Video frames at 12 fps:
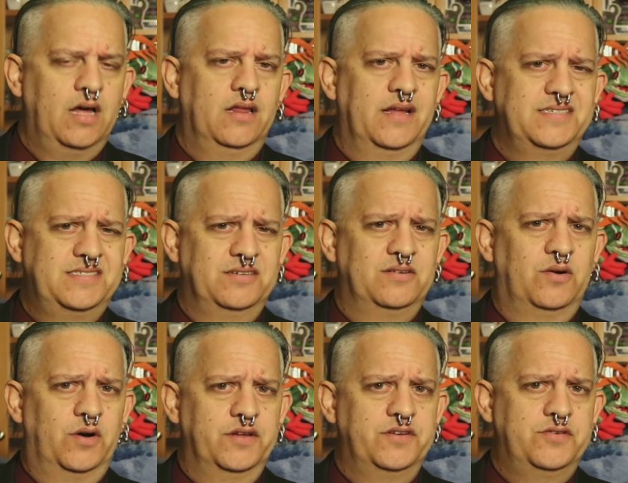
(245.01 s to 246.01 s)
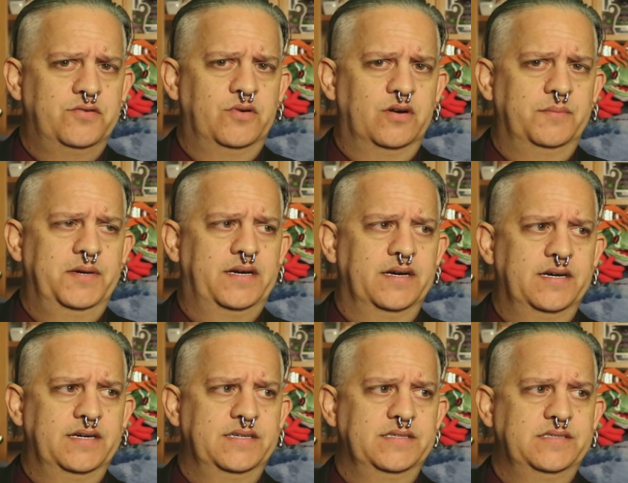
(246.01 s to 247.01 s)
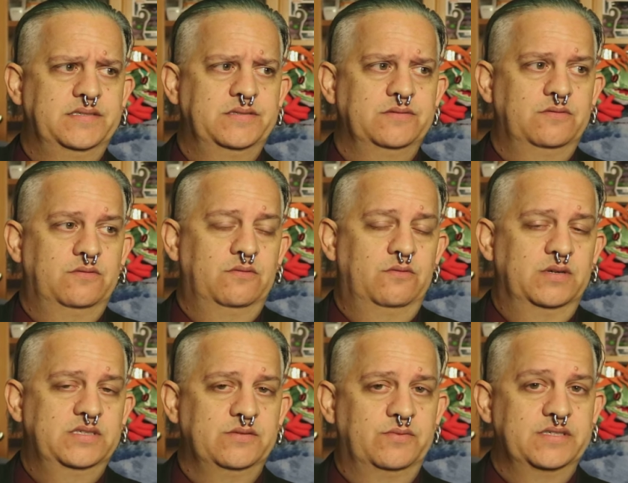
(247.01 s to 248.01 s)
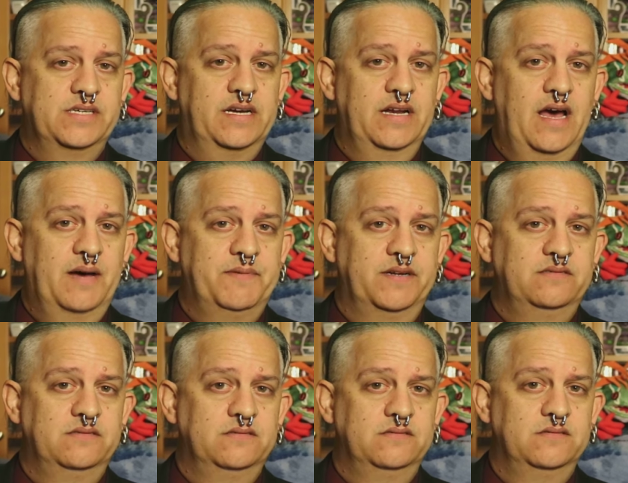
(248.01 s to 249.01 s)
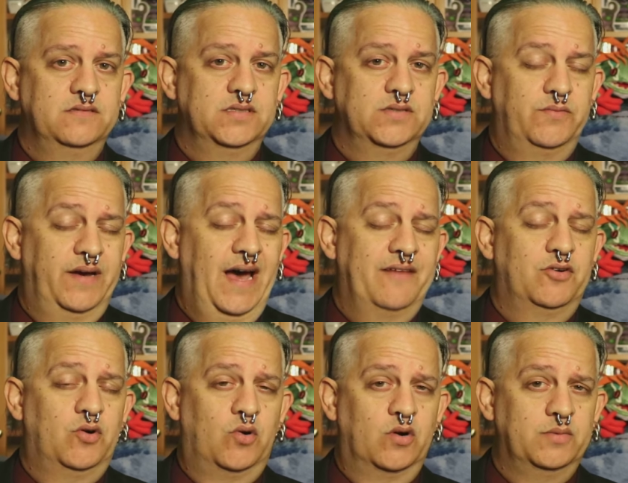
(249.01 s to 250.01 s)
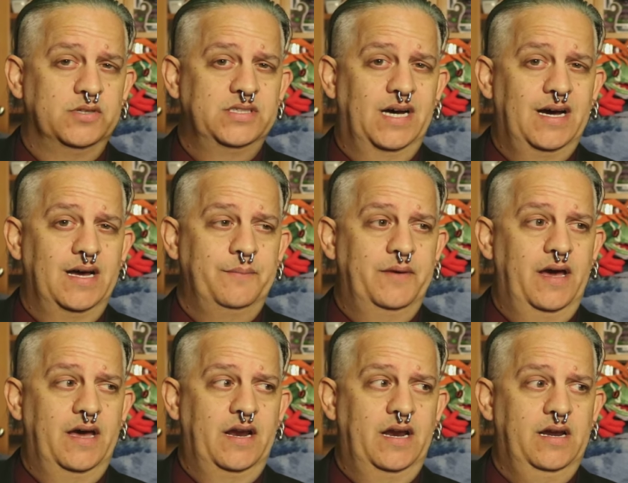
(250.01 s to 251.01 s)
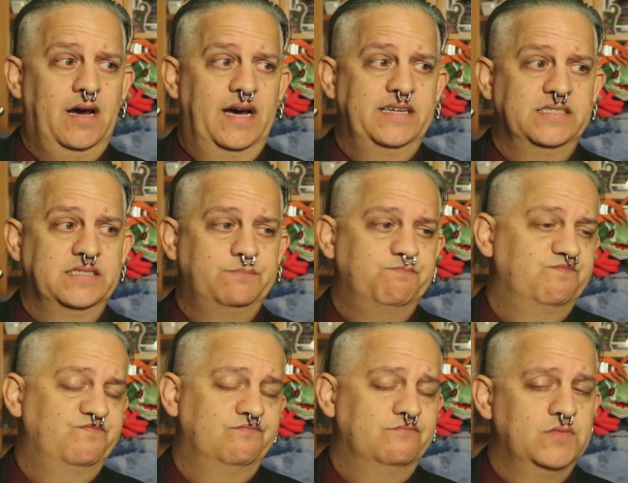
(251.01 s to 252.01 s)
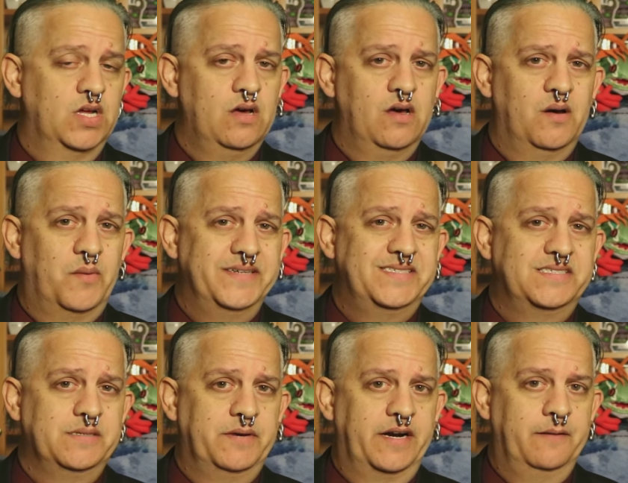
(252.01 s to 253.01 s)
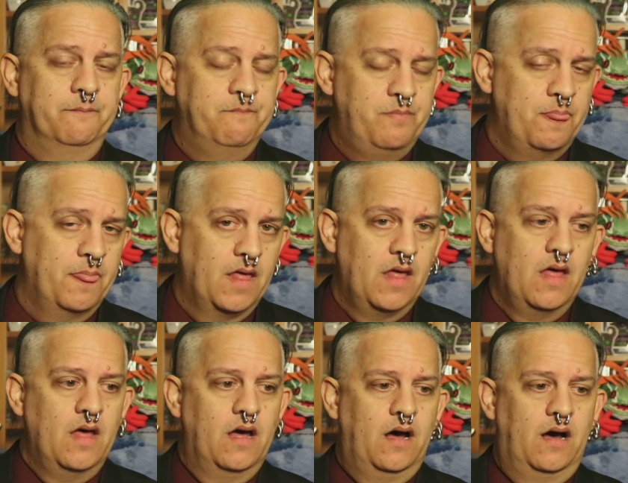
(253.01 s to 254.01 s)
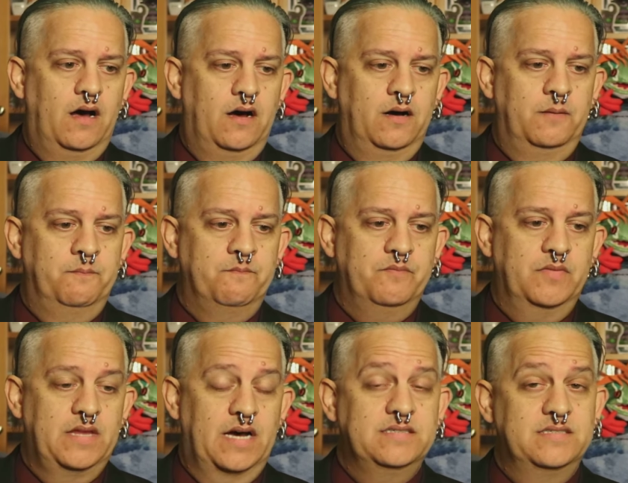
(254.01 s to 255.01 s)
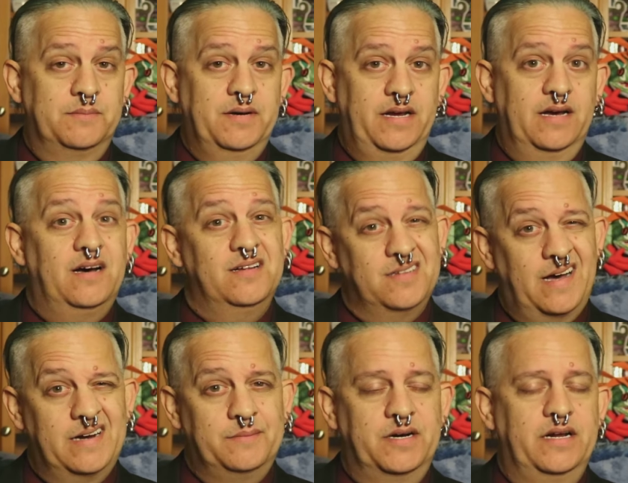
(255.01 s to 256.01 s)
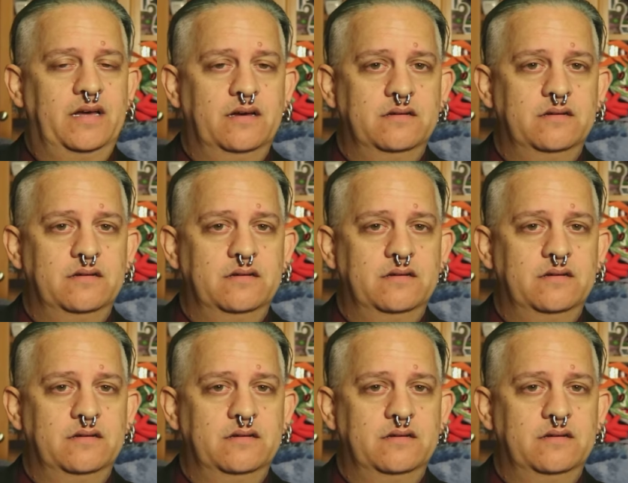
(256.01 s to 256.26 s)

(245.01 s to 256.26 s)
Let's still go on the tour because what's the worst that can happen? We have a horrible time and I just wasted some money. Um, not some money, a lot of money.